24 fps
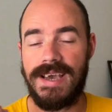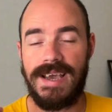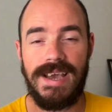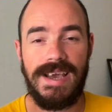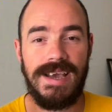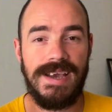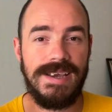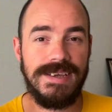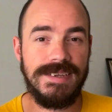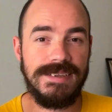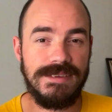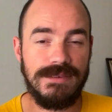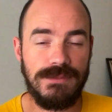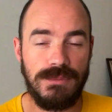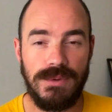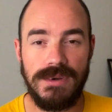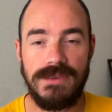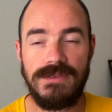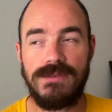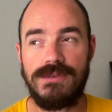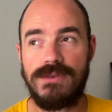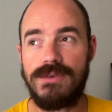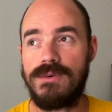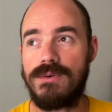and
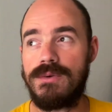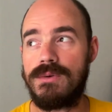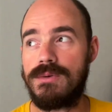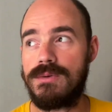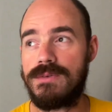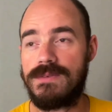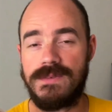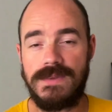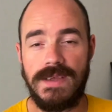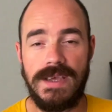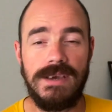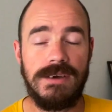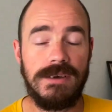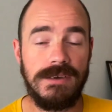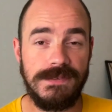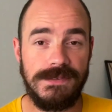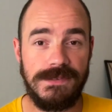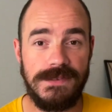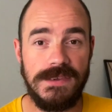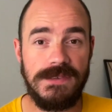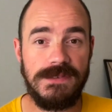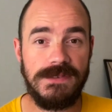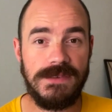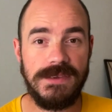once you stay
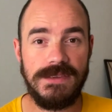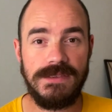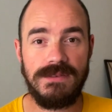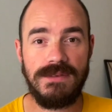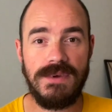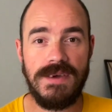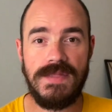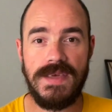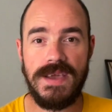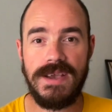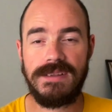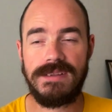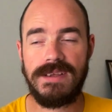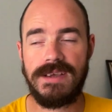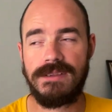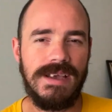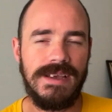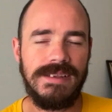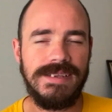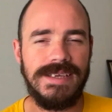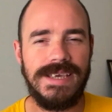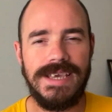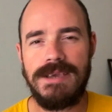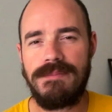consistent with it
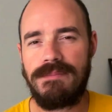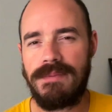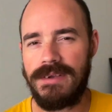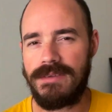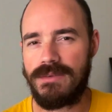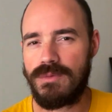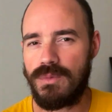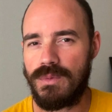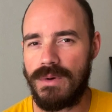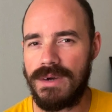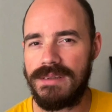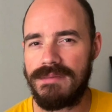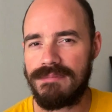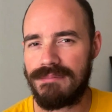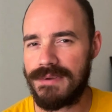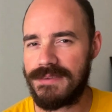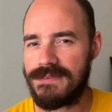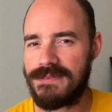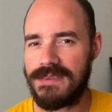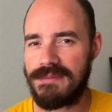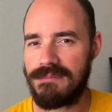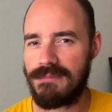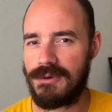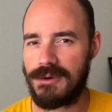and keep it
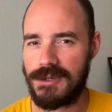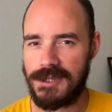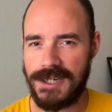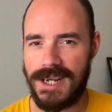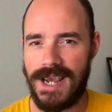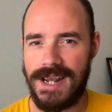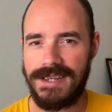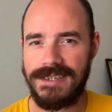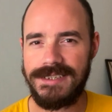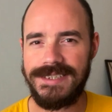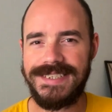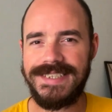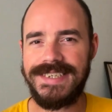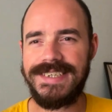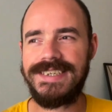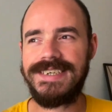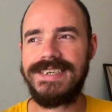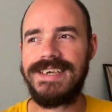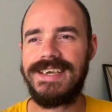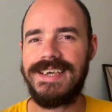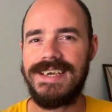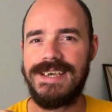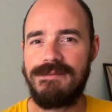1% more challenging,